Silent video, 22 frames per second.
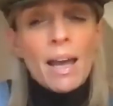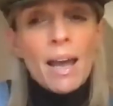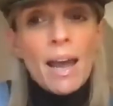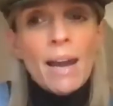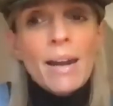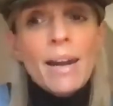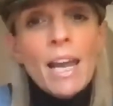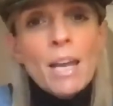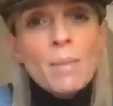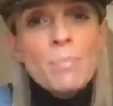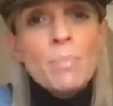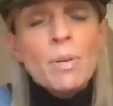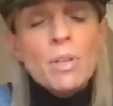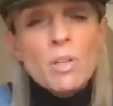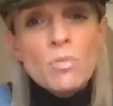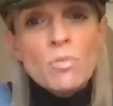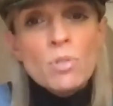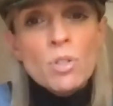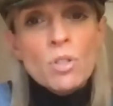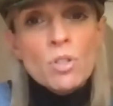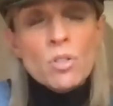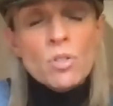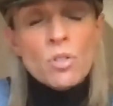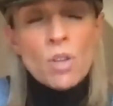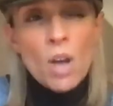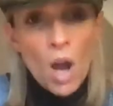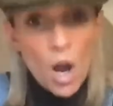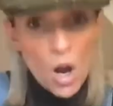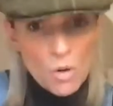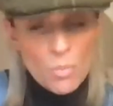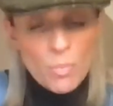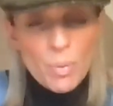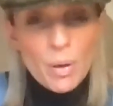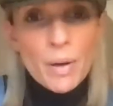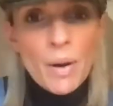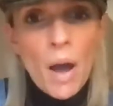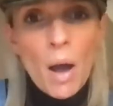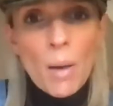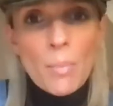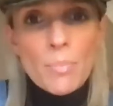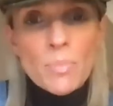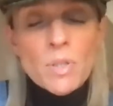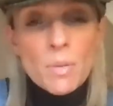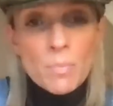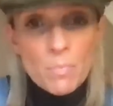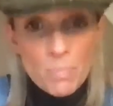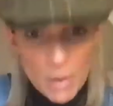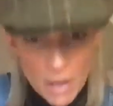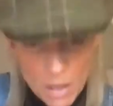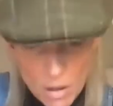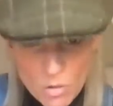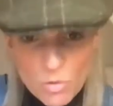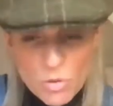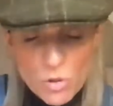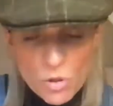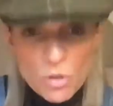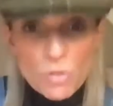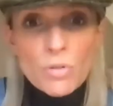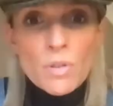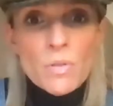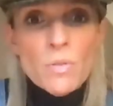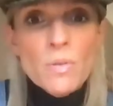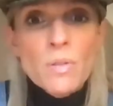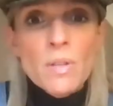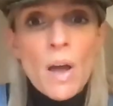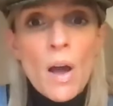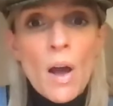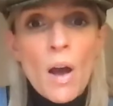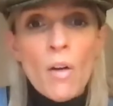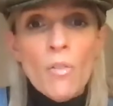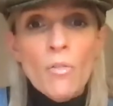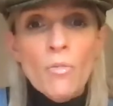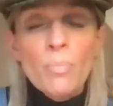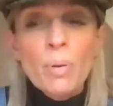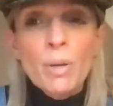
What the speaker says: enable you to just open up to be your true self,